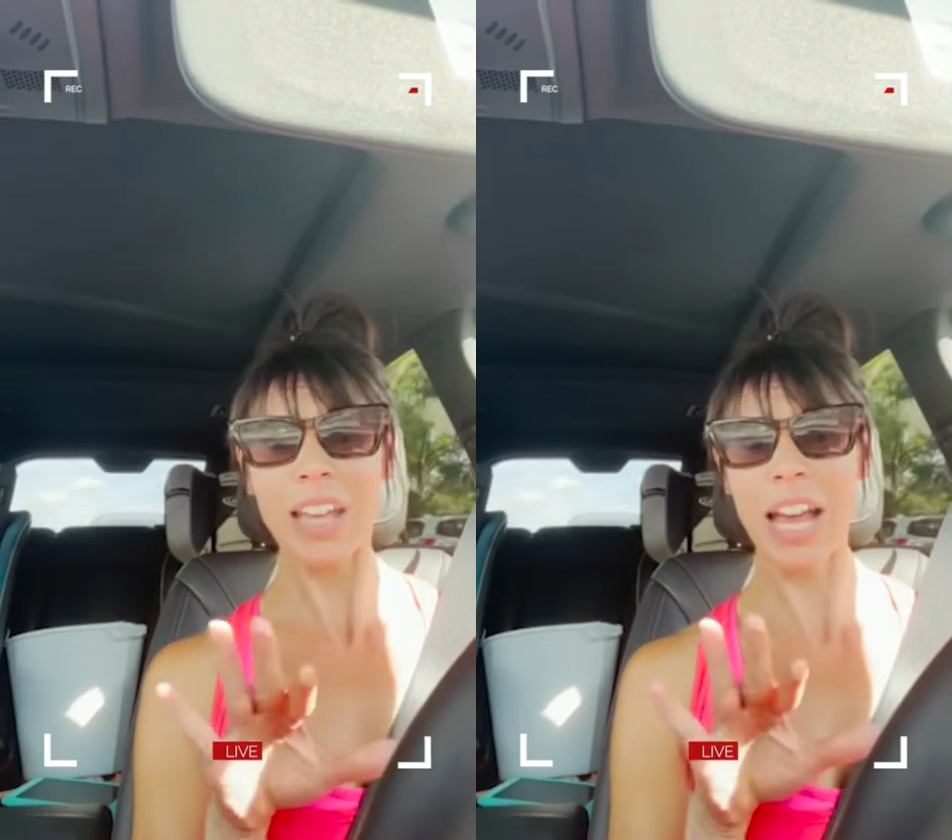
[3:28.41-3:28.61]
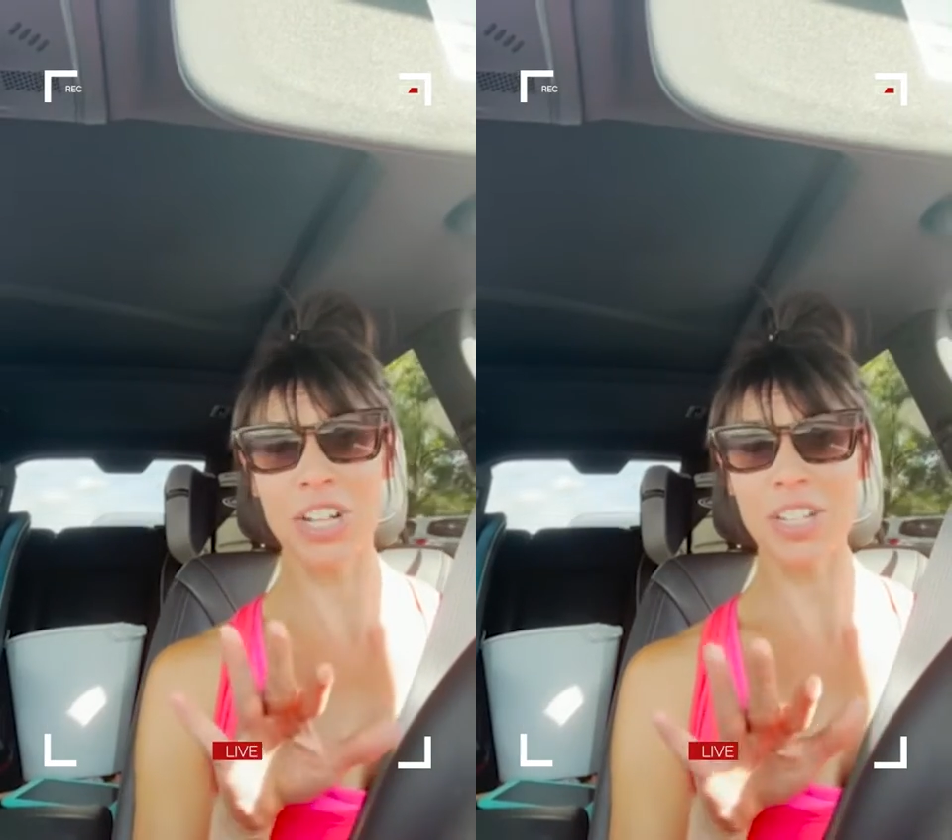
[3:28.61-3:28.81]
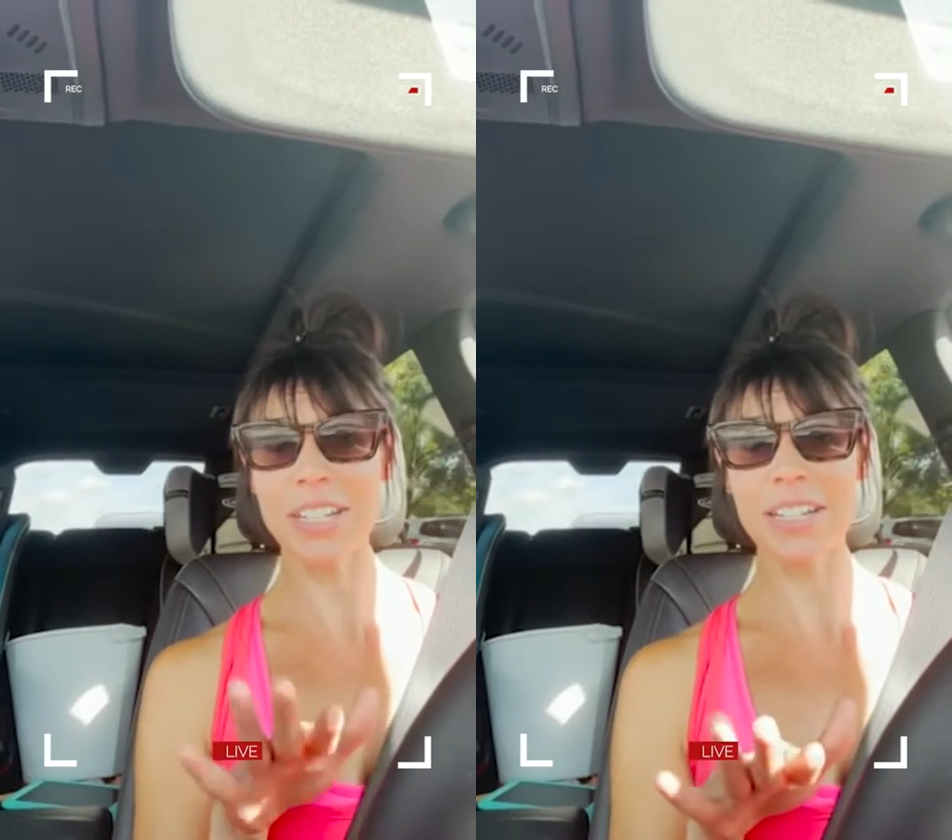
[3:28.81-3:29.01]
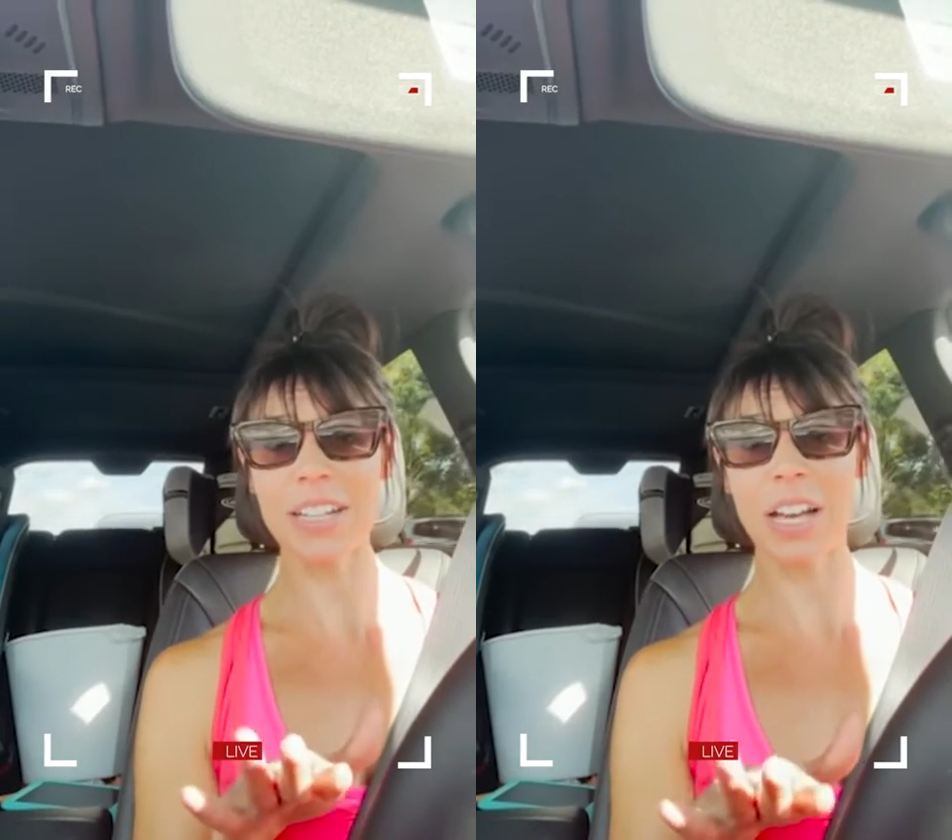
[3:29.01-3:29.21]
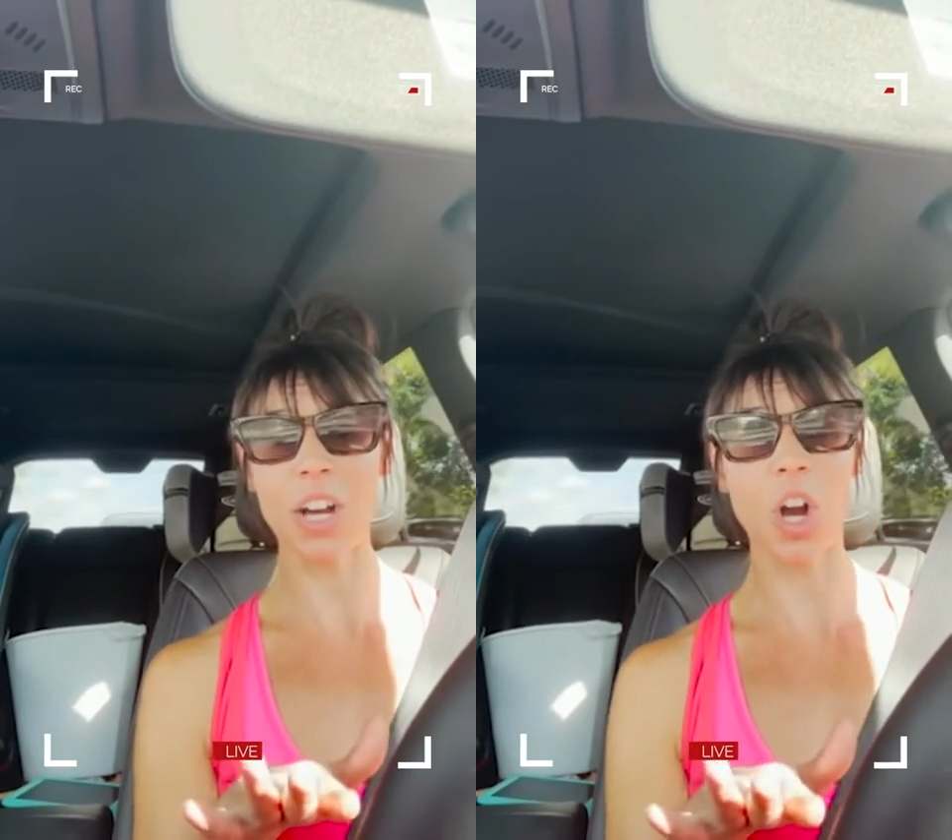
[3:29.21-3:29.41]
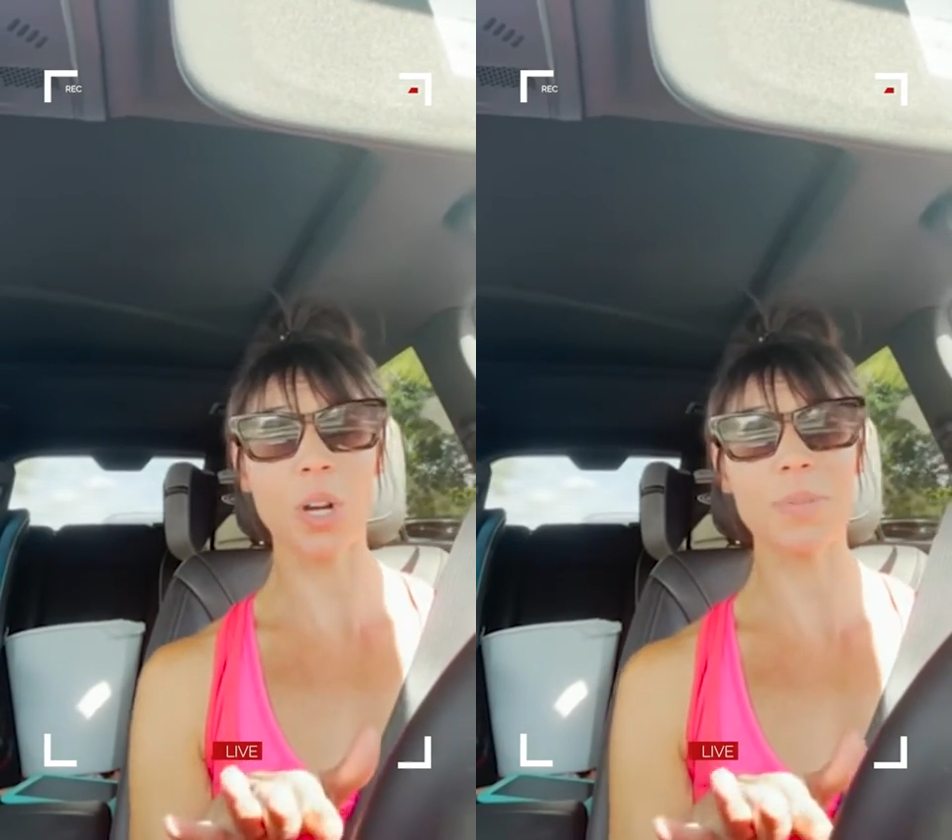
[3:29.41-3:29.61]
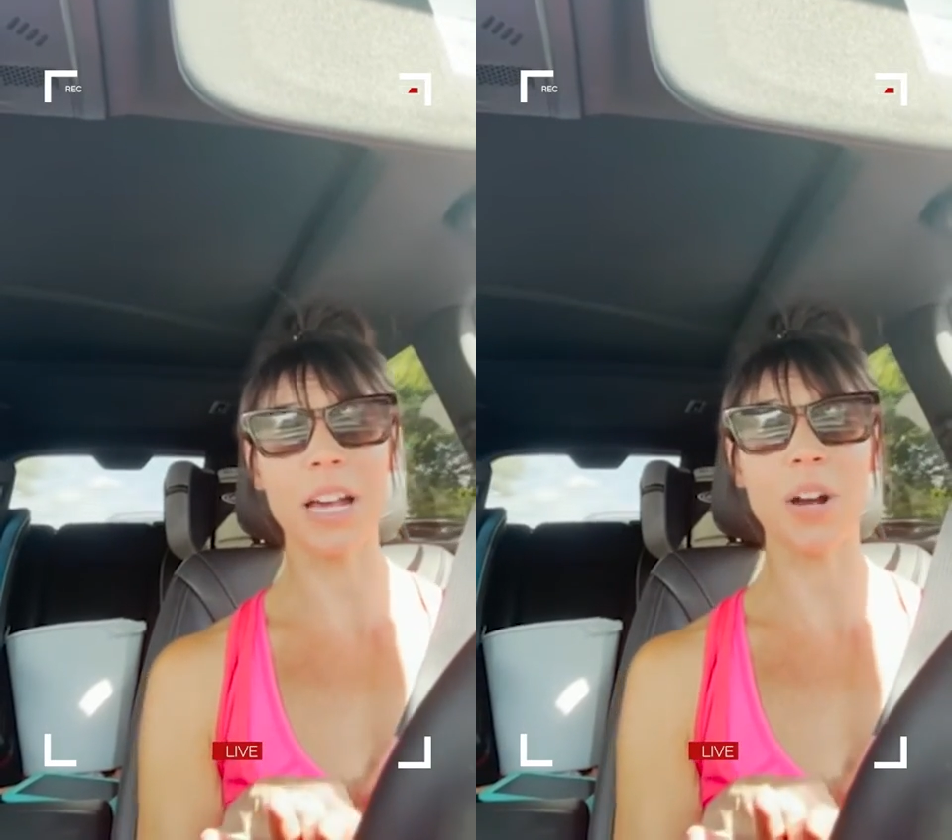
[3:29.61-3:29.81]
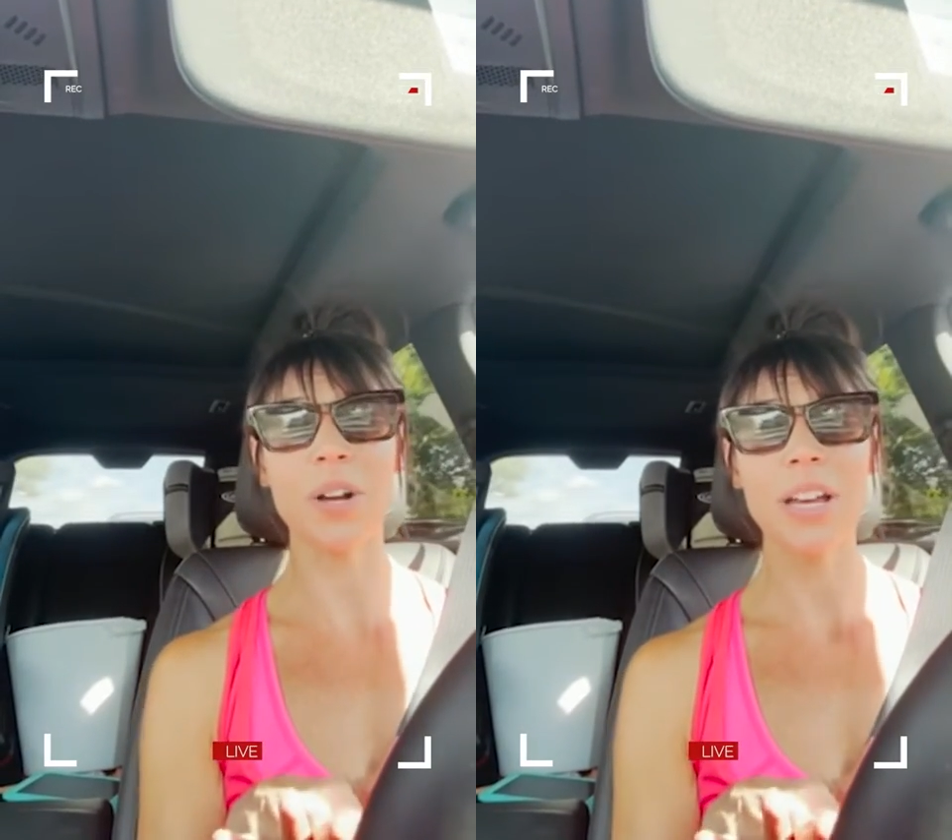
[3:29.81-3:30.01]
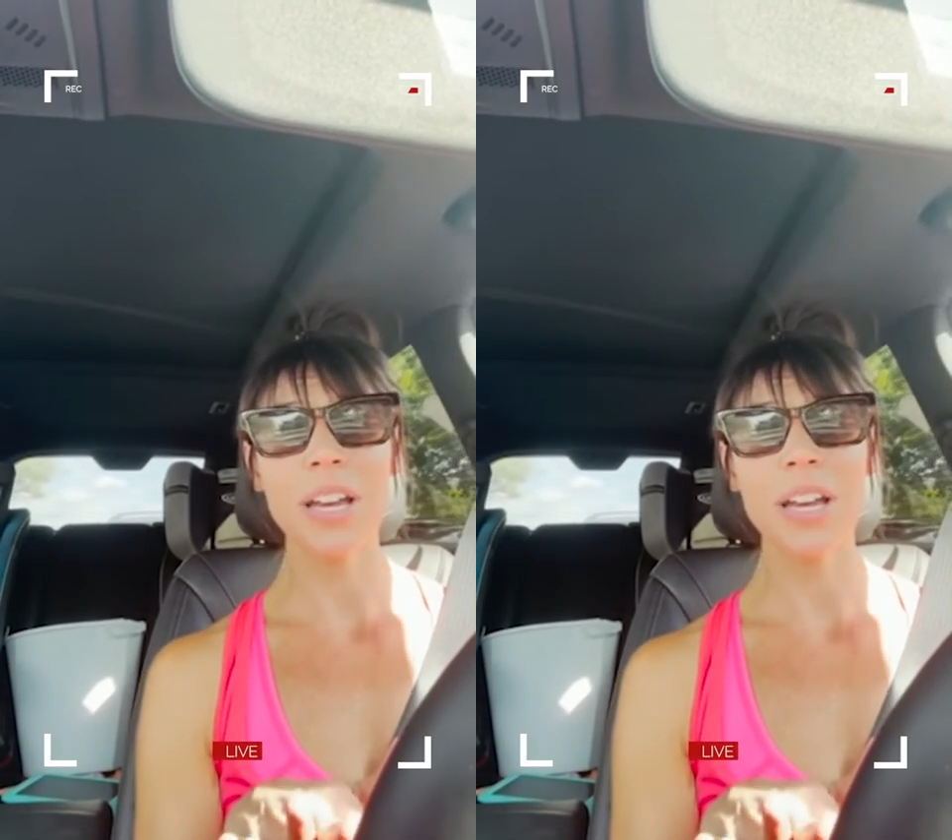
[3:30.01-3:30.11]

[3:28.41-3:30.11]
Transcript: I just need to cut carbs out,